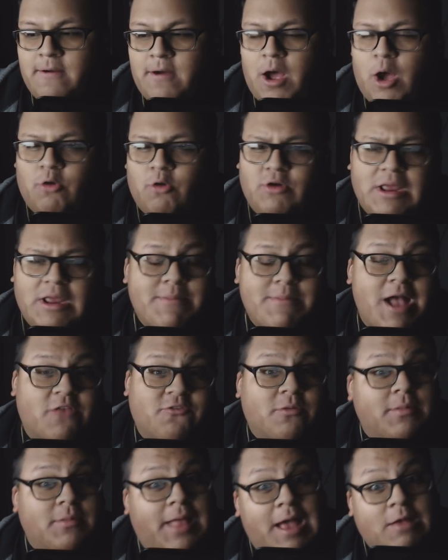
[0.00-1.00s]
A rematch
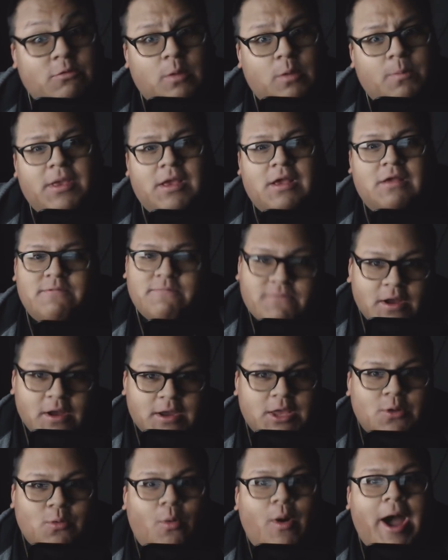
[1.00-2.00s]
from last week because
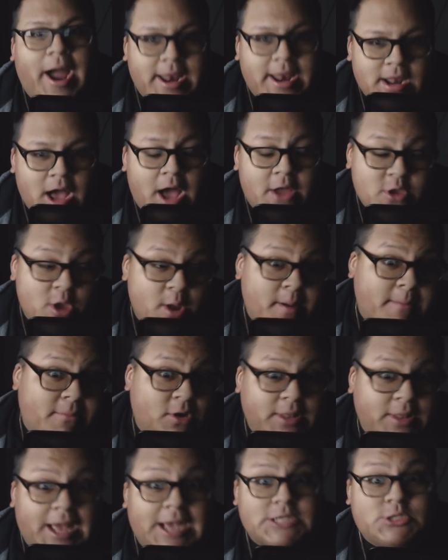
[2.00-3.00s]
fuck it, why not? You
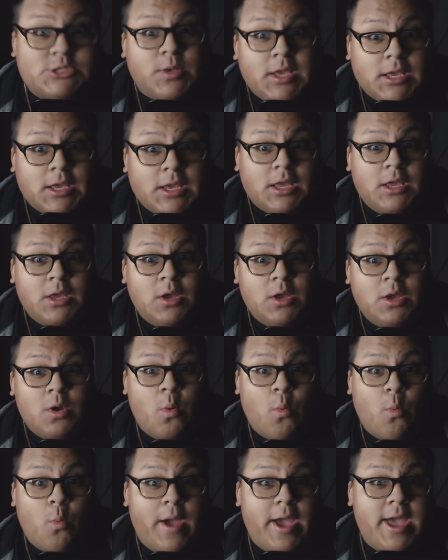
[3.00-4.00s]
remember last week
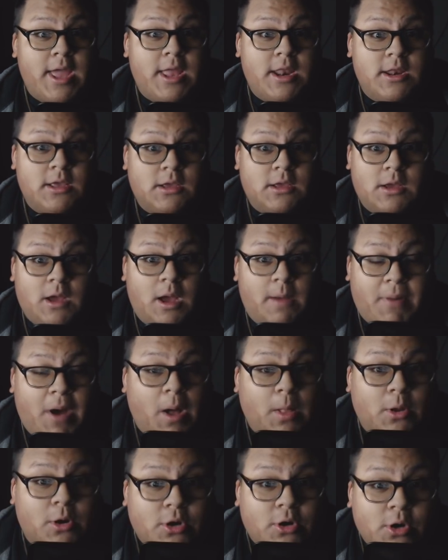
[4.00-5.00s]
when
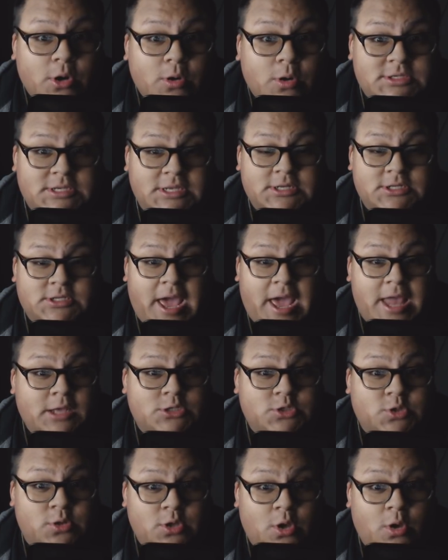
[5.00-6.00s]
Apollo Crews and
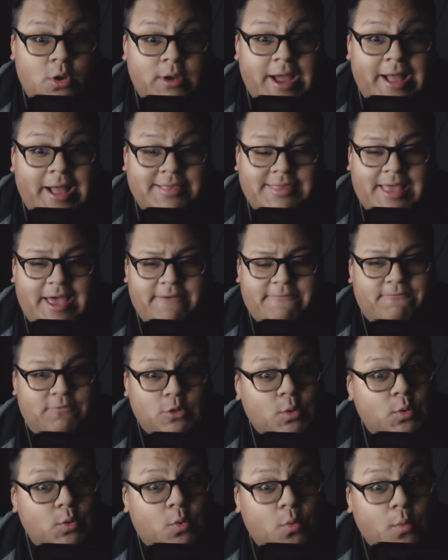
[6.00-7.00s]
Titus O'Neil got that
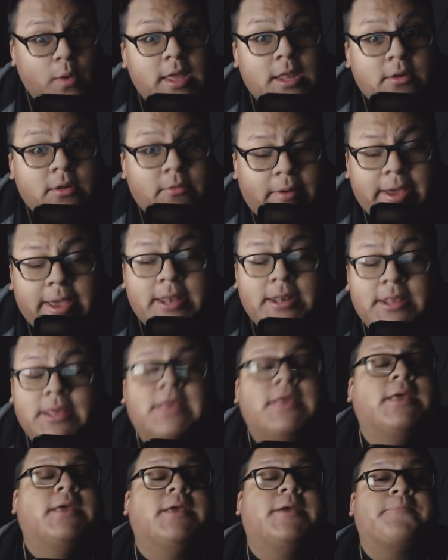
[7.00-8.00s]
fluke win, right?
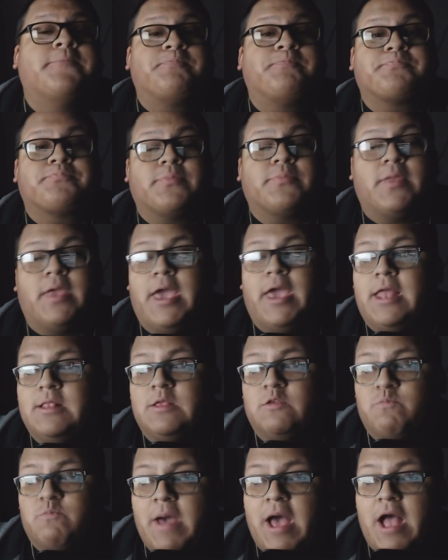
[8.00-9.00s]
And
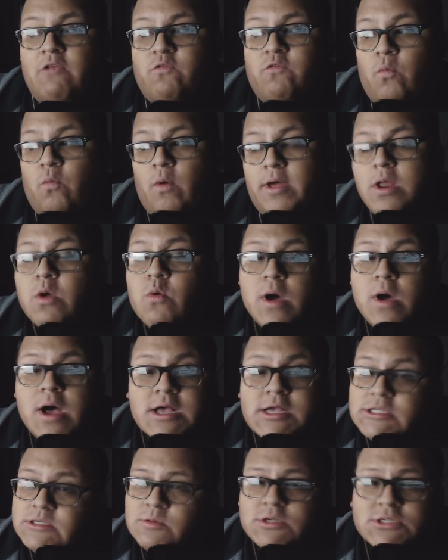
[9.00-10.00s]
this match for what it
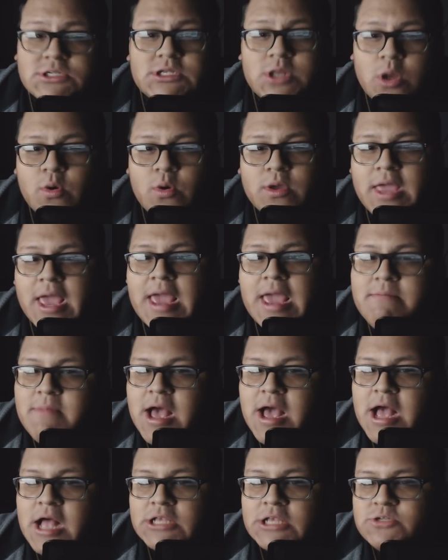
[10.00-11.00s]
was an okay
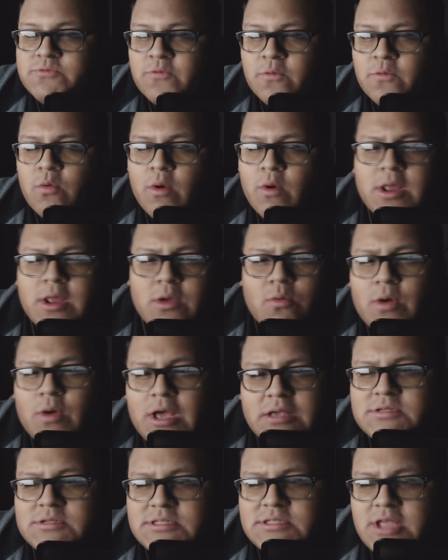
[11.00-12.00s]
match for what it
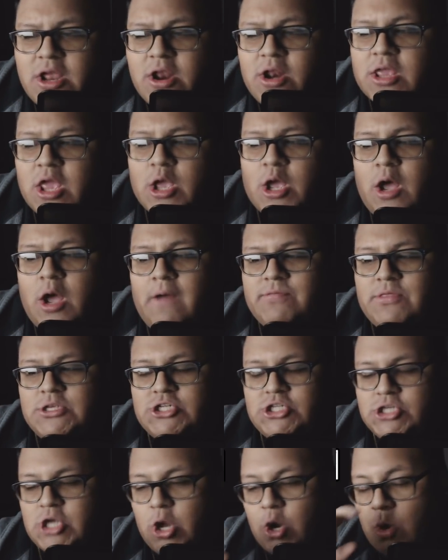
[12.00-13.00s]
was there to kick off the
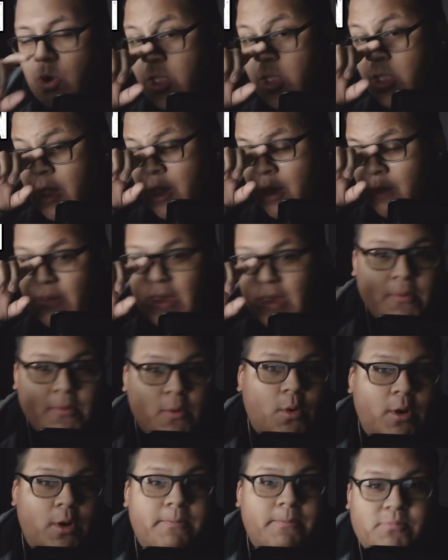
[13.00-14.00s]
show.
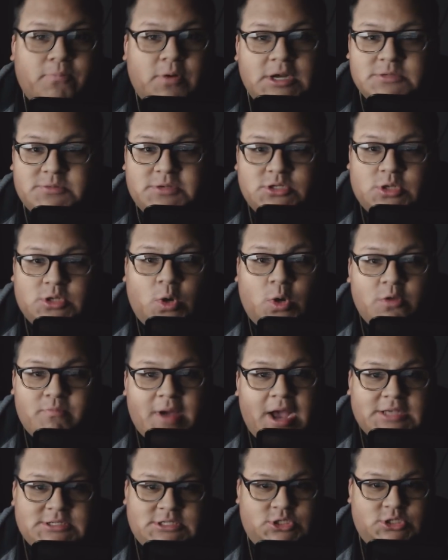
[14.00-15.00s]
People were impressed, as always,
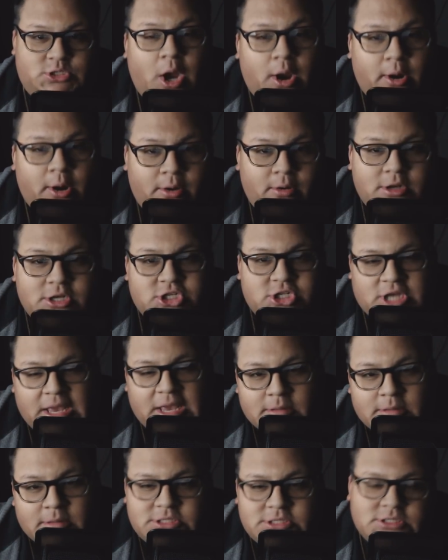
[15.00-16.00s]
by Cesaro and
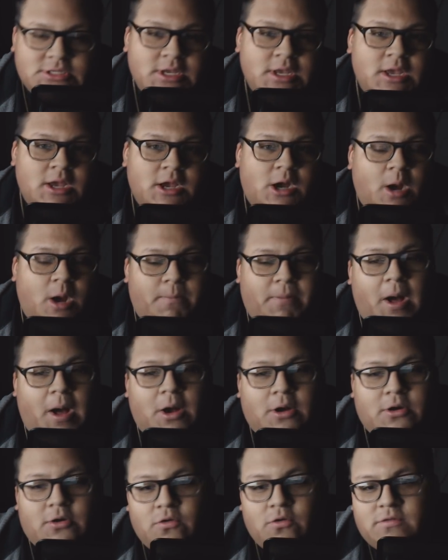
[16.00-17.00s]
Sheamus. Apollo
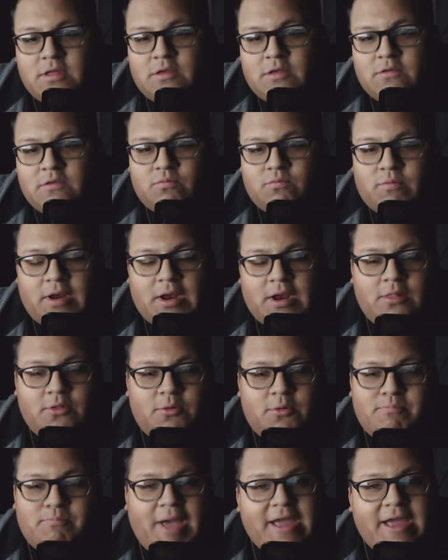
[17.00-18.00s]
Crews did his regular
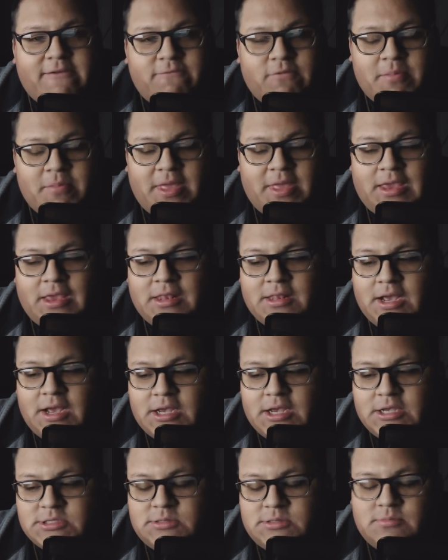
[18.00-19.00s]
backflip that he
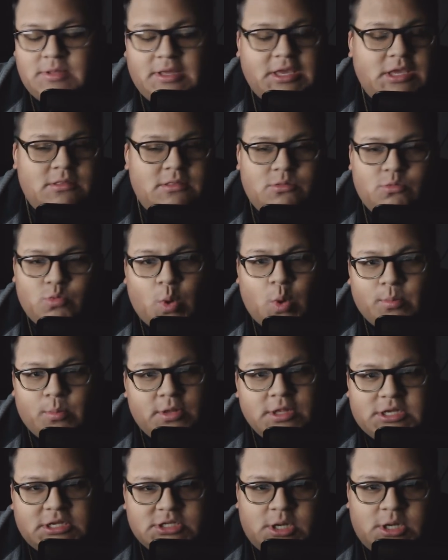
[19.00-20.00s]
does, that he
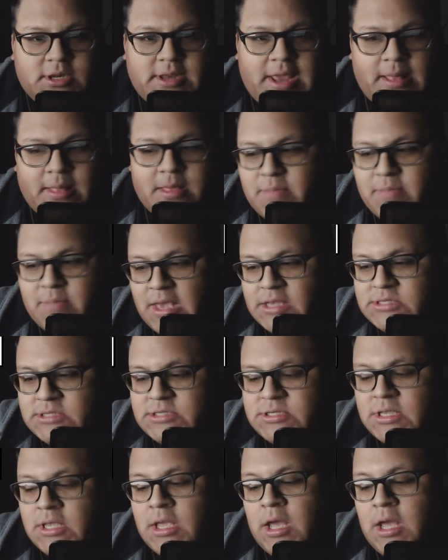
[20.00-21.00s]
normally does on a daily
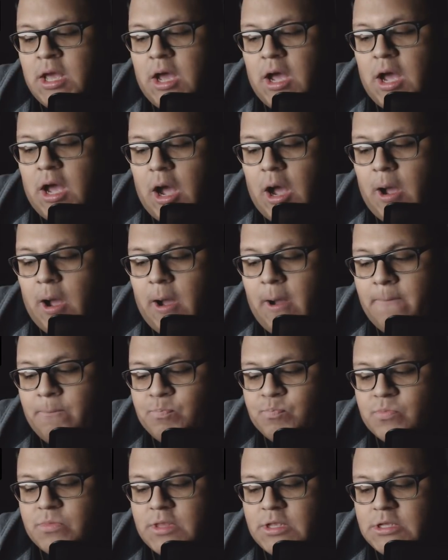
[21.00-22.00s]
base.
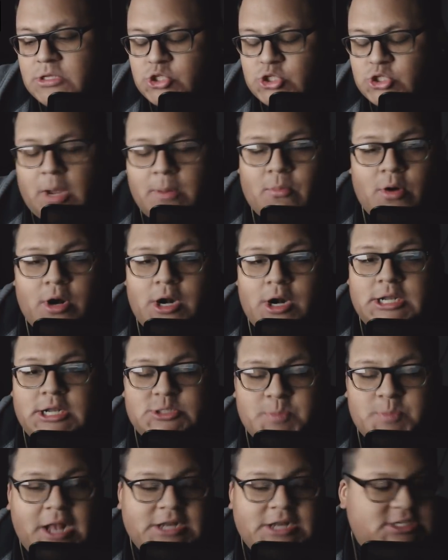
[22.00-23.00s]
Somewhere in
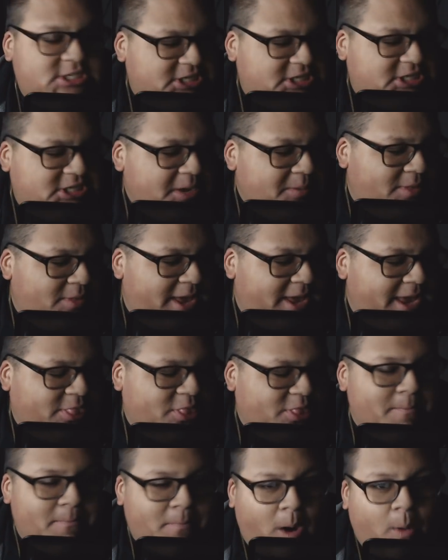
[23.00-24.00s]
this match, it seemed like
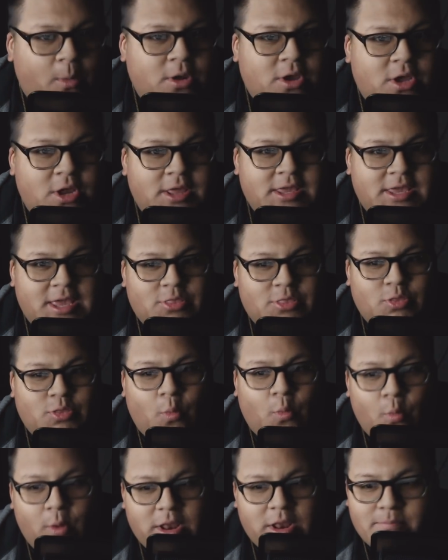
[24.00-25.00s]
The Bar were going to get the
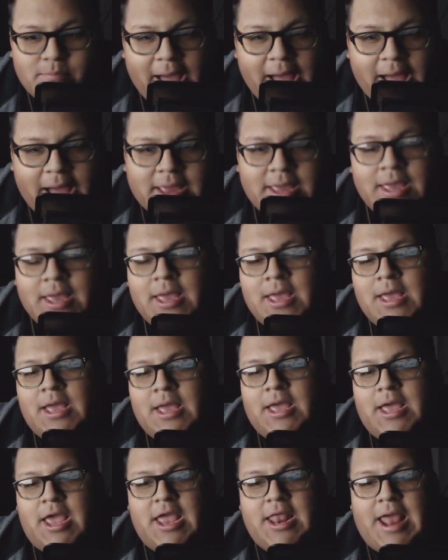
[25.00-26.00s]
win back.
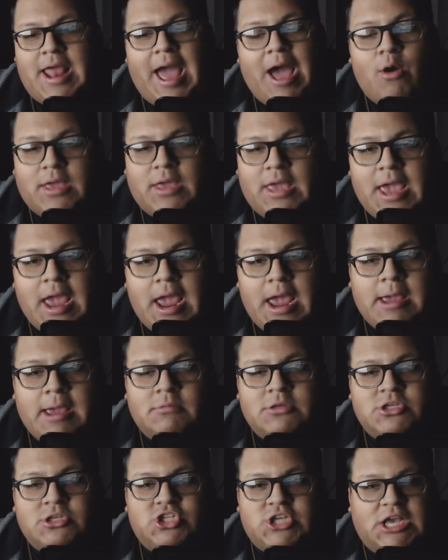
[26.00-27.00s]
And out
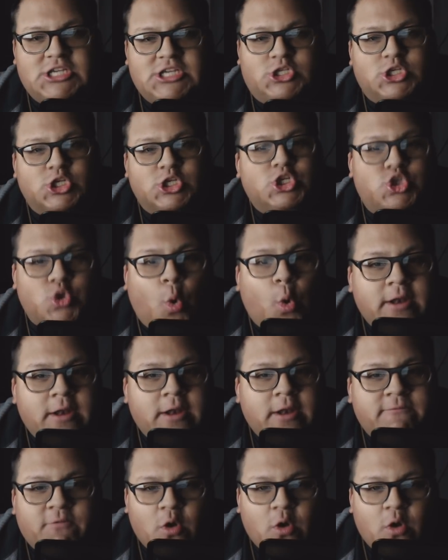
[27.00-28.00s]
came Jason
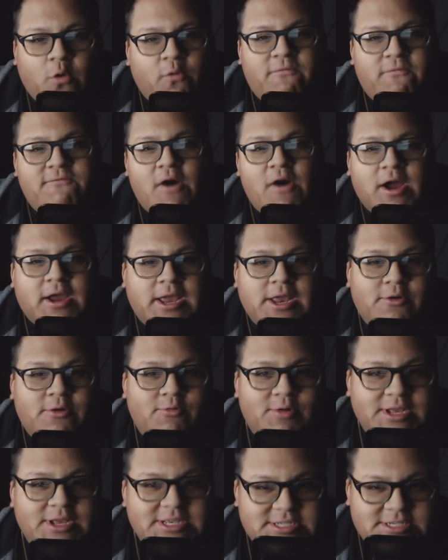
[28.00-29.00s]
Jordan for no fucking
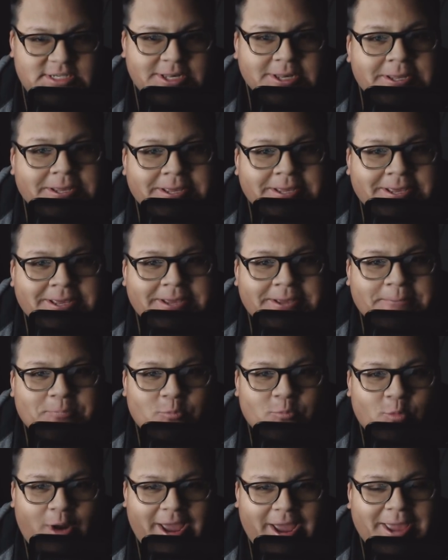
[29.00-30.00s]
reason,
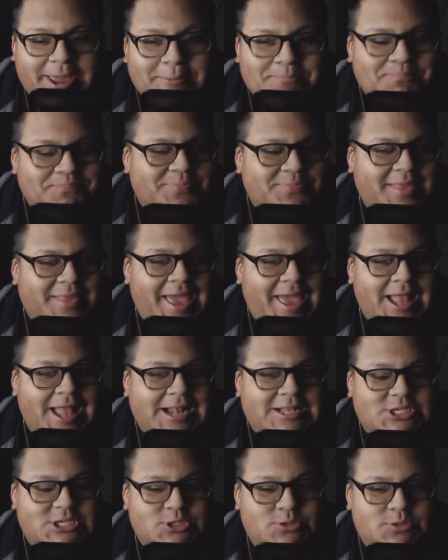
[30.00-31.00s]
right?
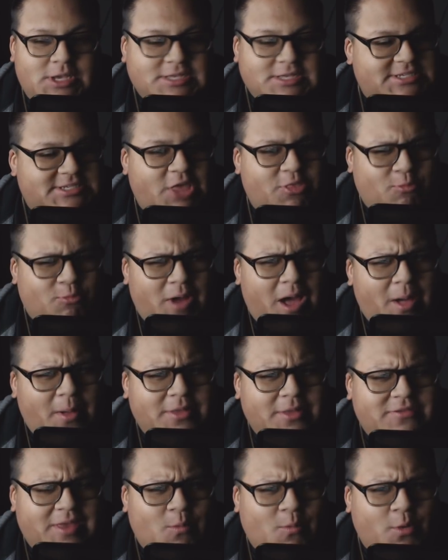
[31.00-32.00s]
And so, and Seth
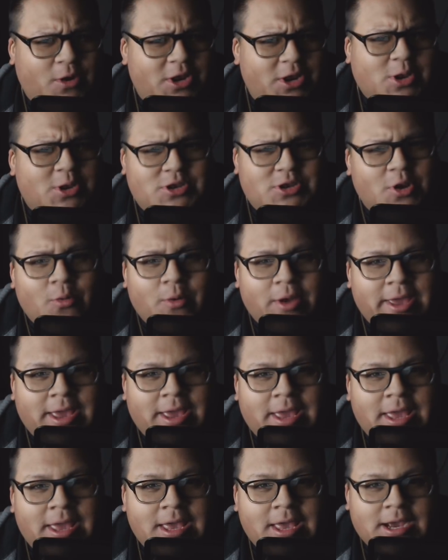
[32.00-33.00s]
Rollins, like, what are you
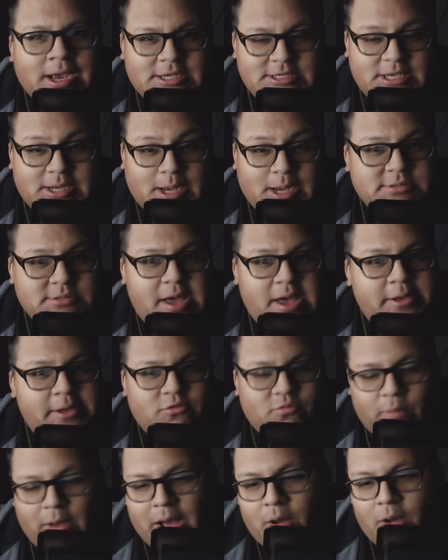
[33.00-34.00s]
doing? Because he comes out
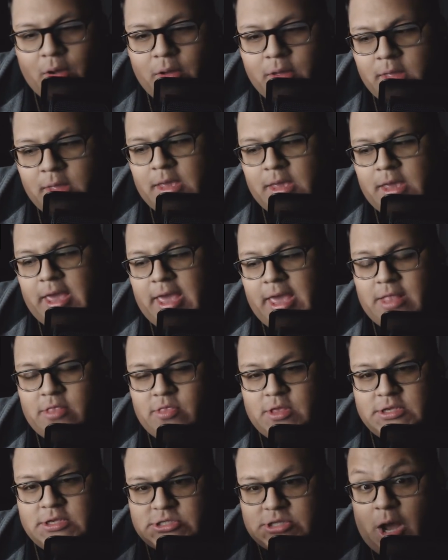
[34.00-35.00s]
as well. And
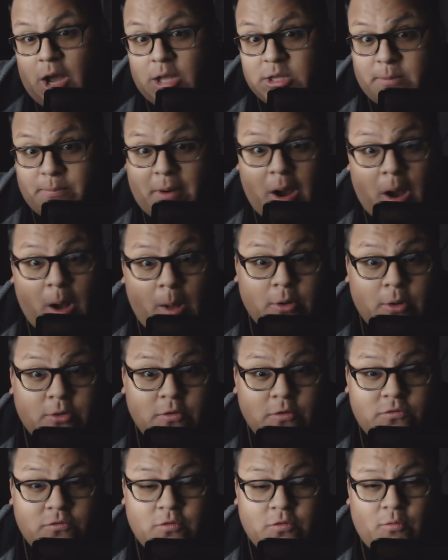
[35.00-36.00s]
this caused Apollo
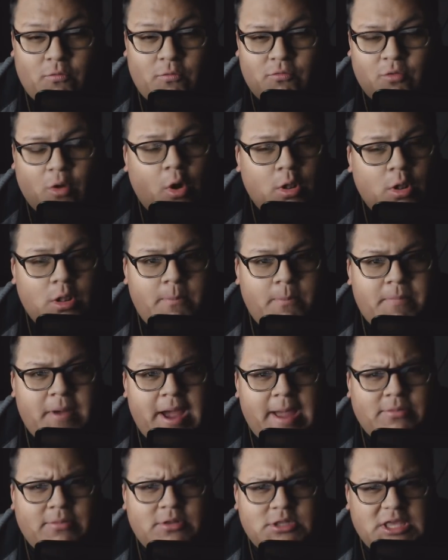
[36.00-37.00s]
Crews to roll up,
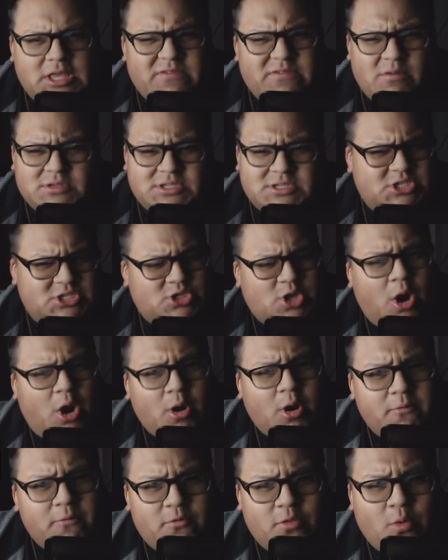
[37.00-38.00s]
I believe it was
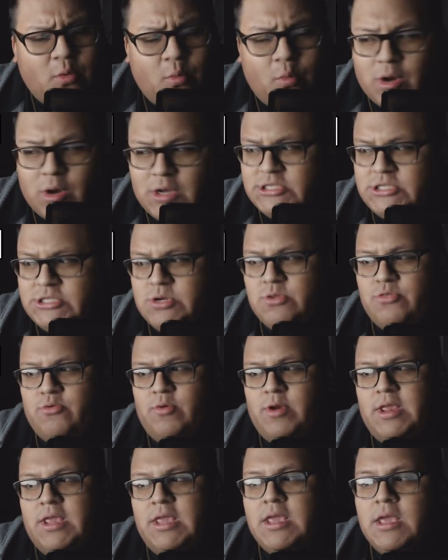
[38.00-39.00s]
Cesaro, for the
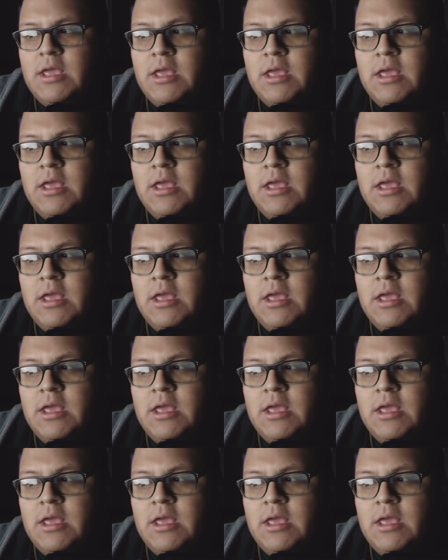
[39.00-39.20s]
1-2-3.